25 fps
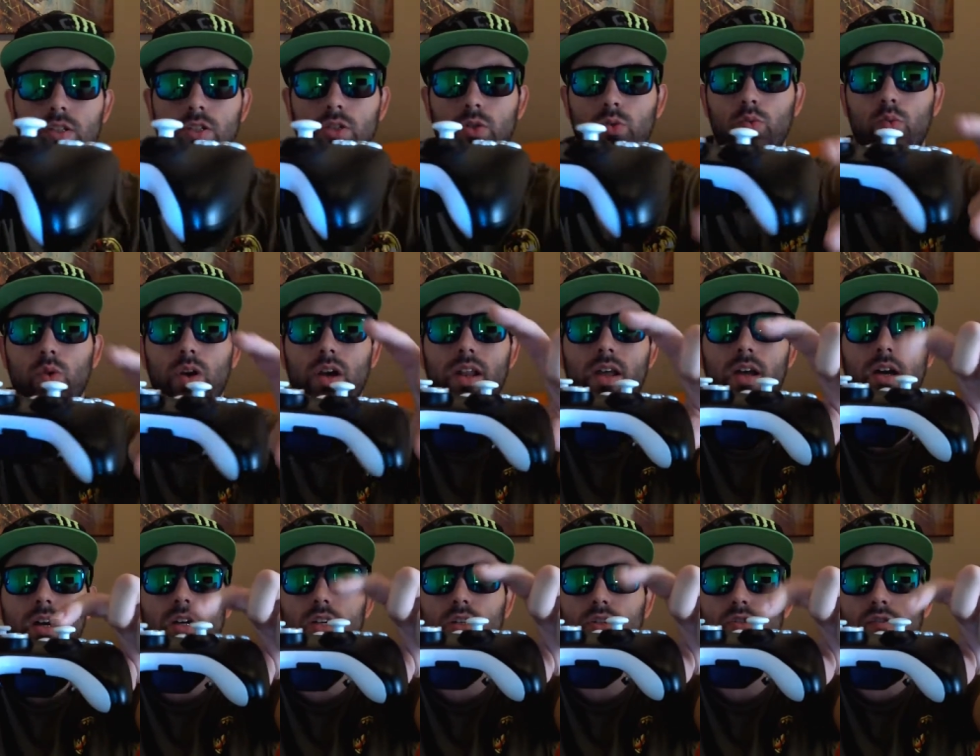It's really
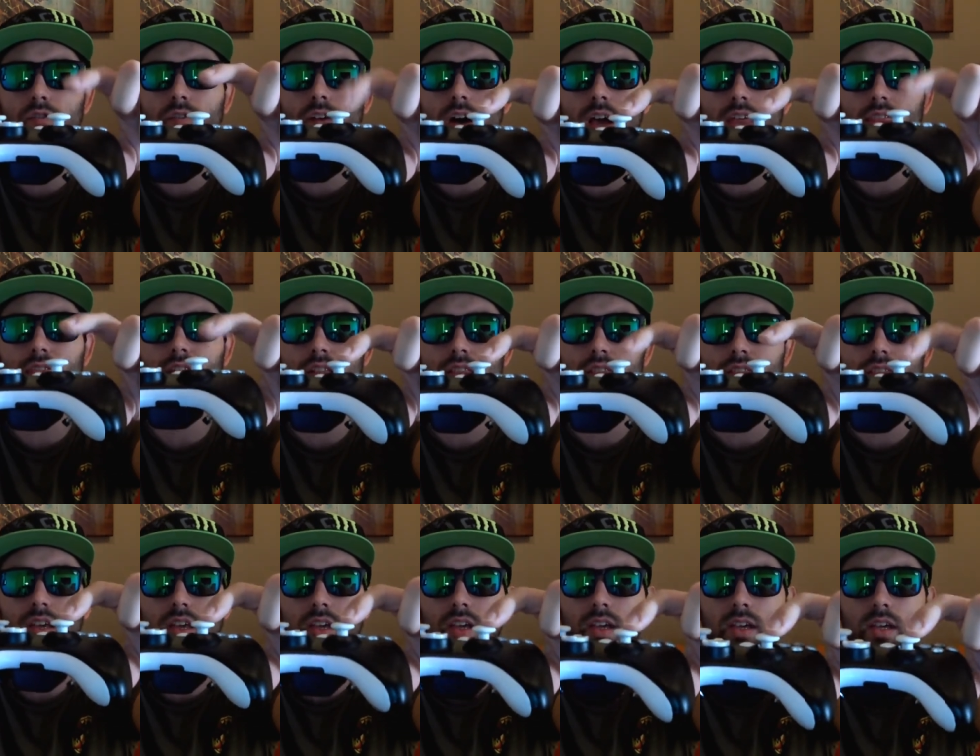hard to find that
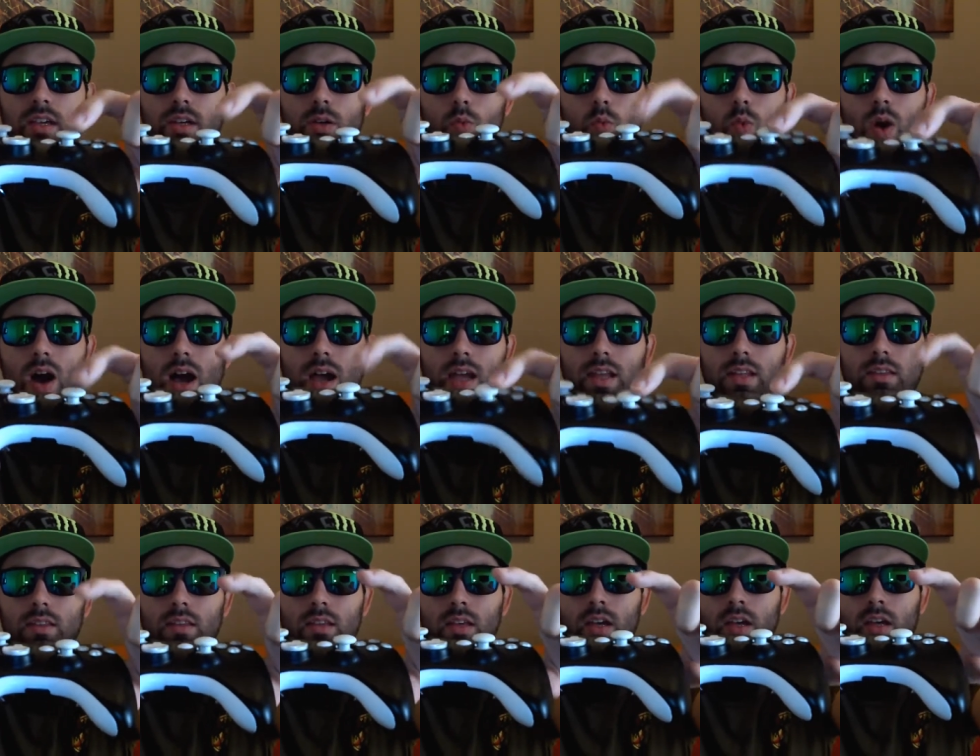thing in
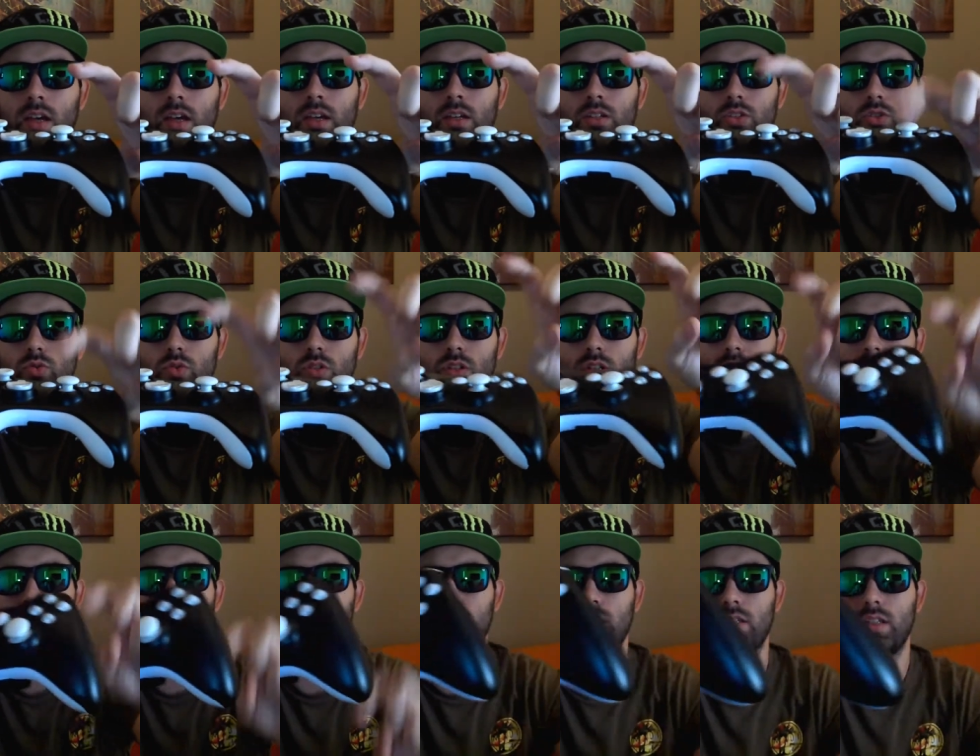white. It's
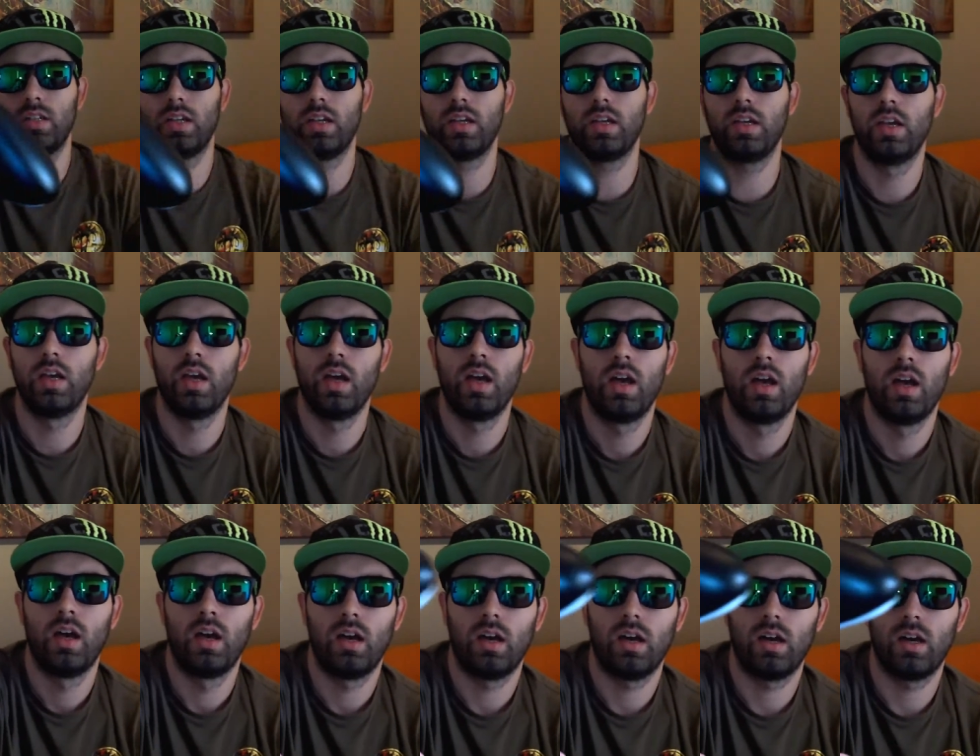ridiculously
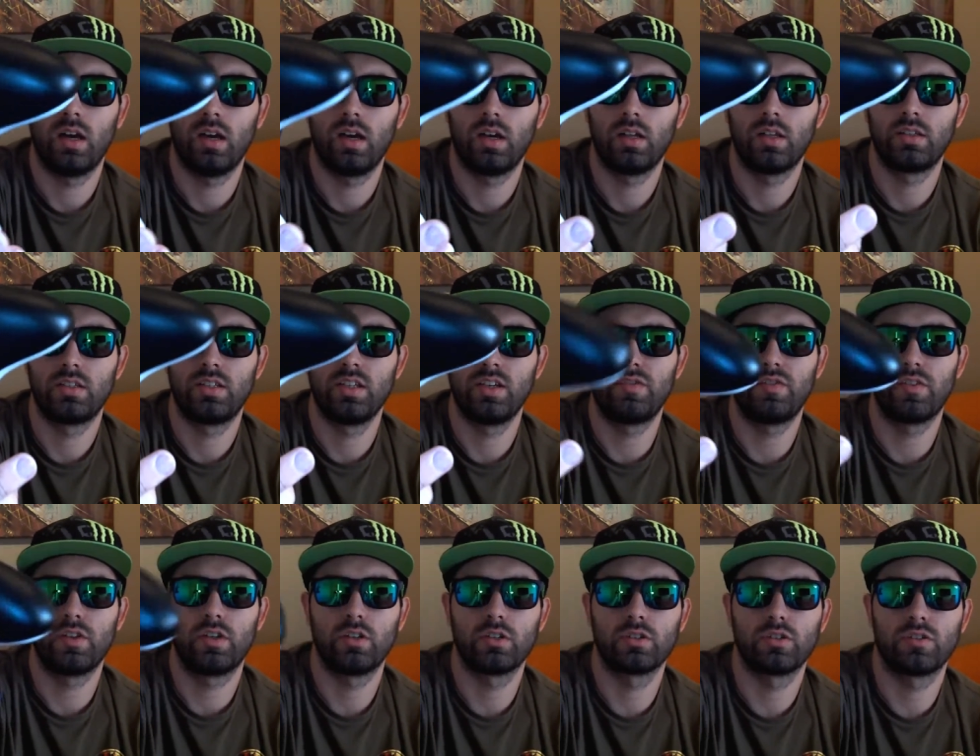
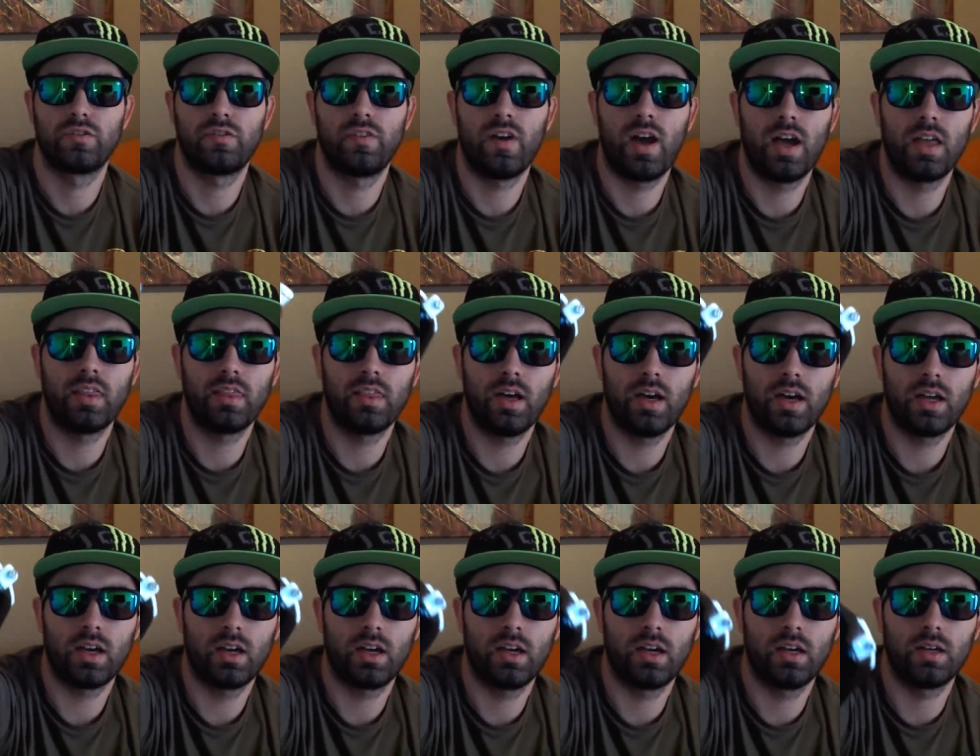difficult to find
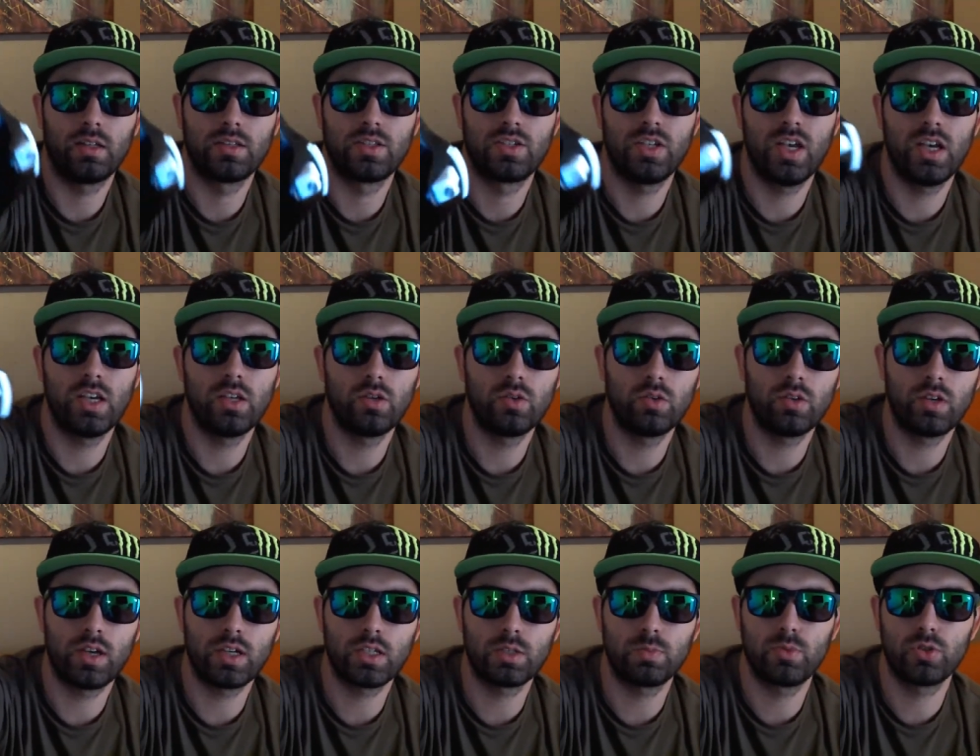that.
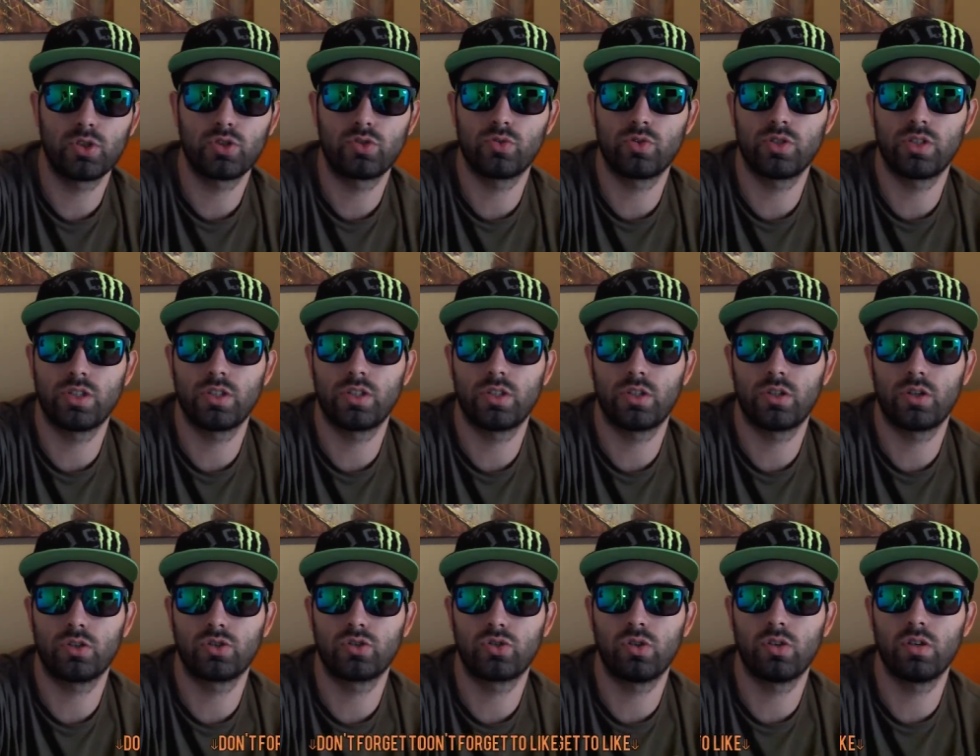Genuine Xbox 360
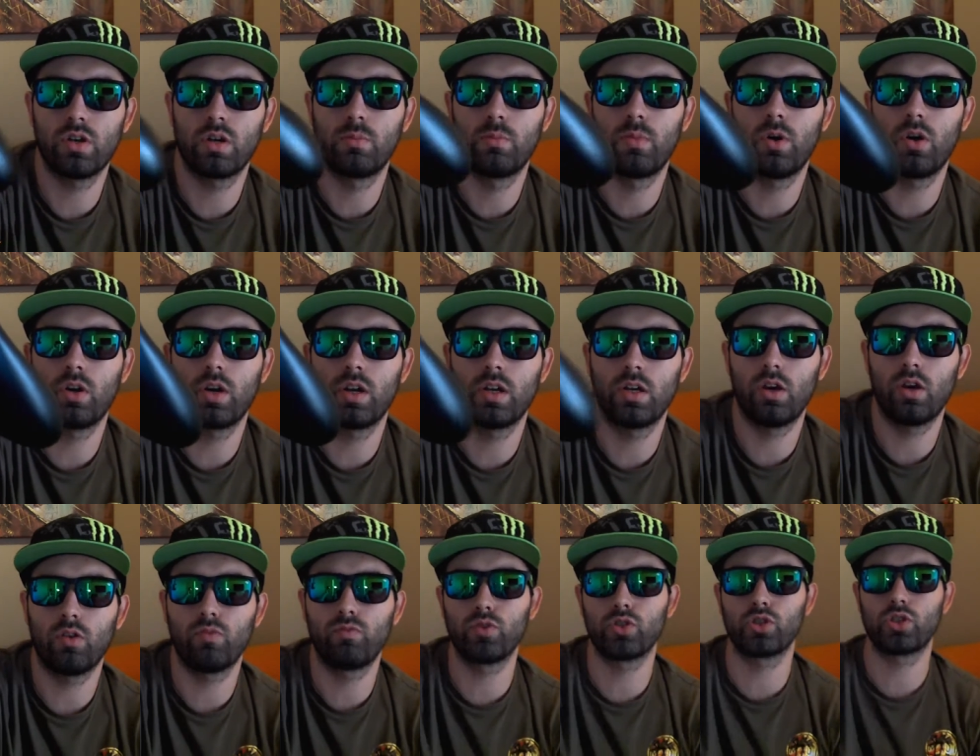controller modded,
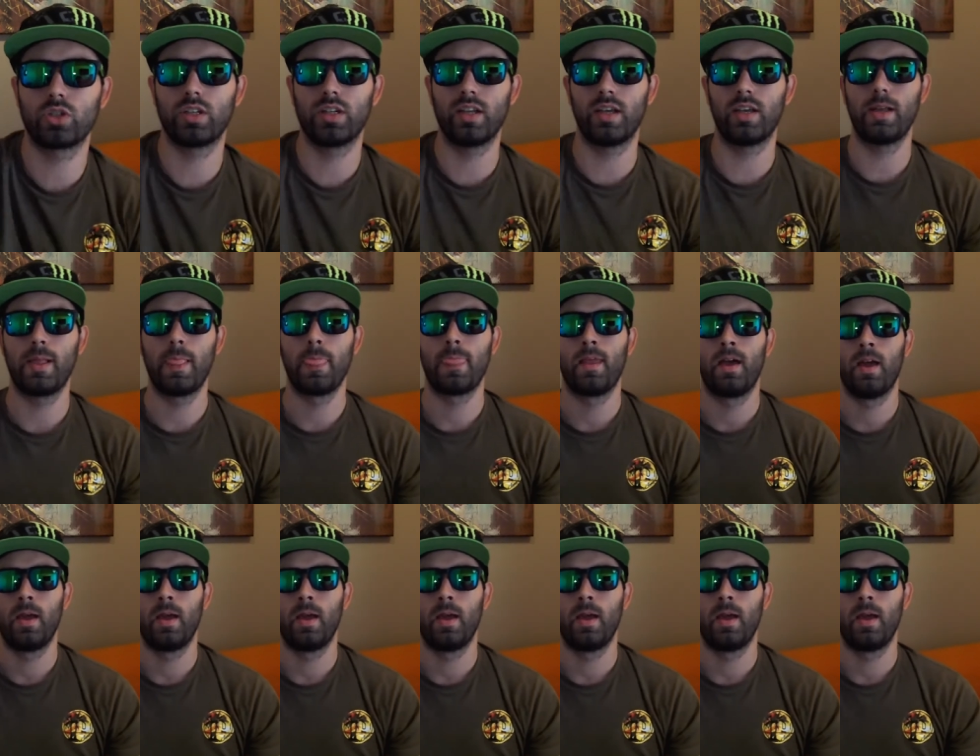obviously,